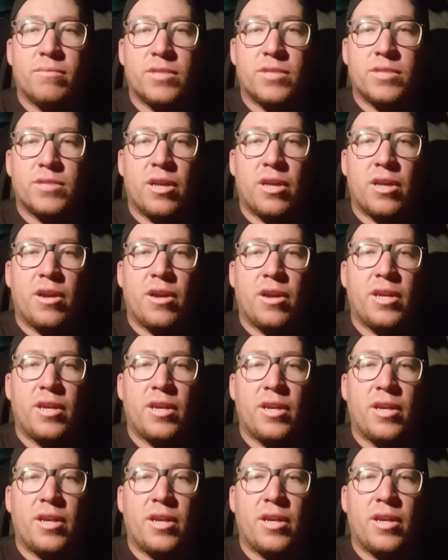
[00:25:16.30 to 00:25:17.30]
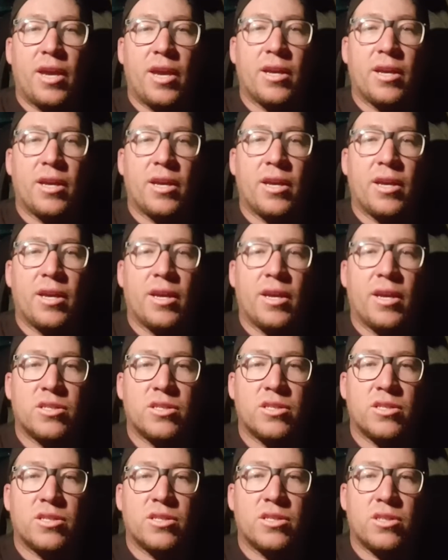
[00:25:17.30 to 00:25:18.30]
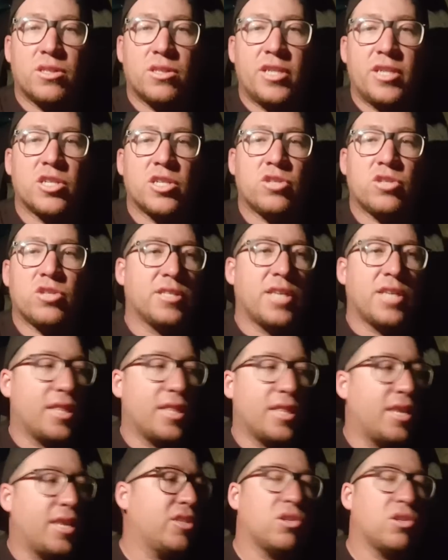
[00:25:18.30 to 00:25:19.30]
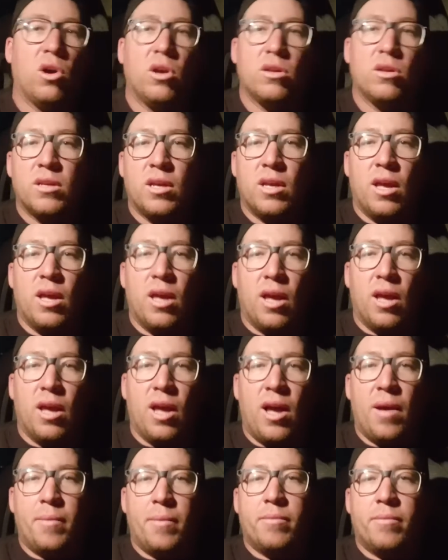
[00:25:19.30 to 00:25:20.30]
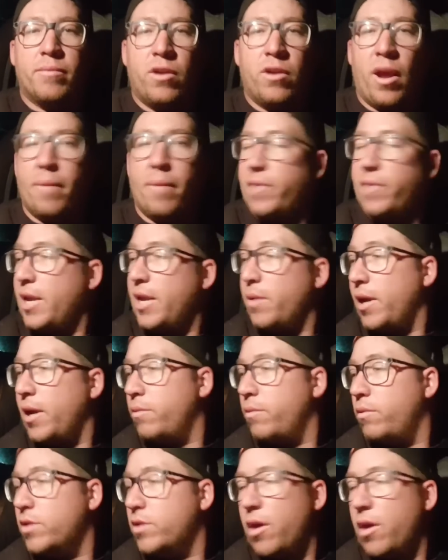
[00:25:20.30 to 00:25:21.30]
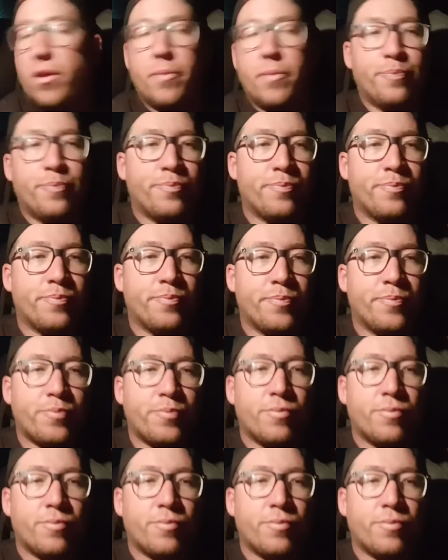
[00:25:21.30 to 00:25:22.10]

So yeah, sorry, just dropped out for a second there. I saw. Right. Anyway, what's going on?